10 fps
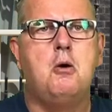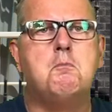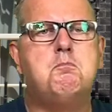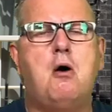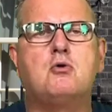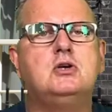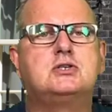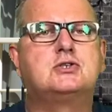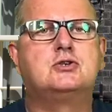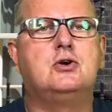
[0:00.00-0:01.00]

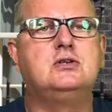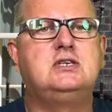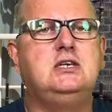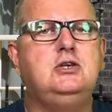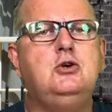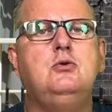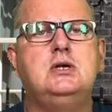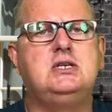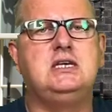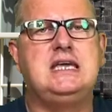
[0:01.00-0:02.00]
Boris
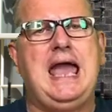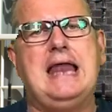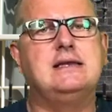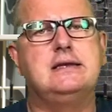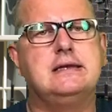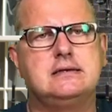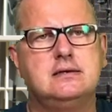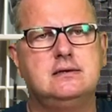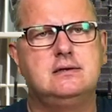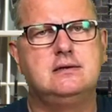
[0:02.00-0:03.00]
continuity candidate,
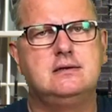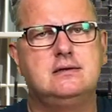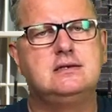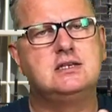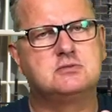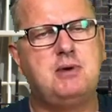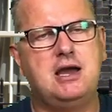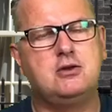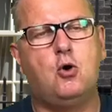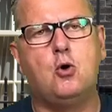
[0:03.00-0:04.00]

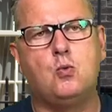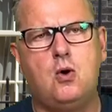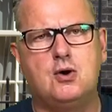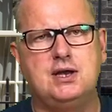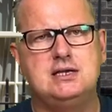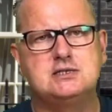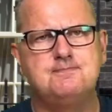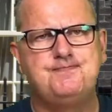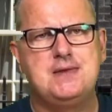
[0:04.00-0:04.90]
despite all warnings.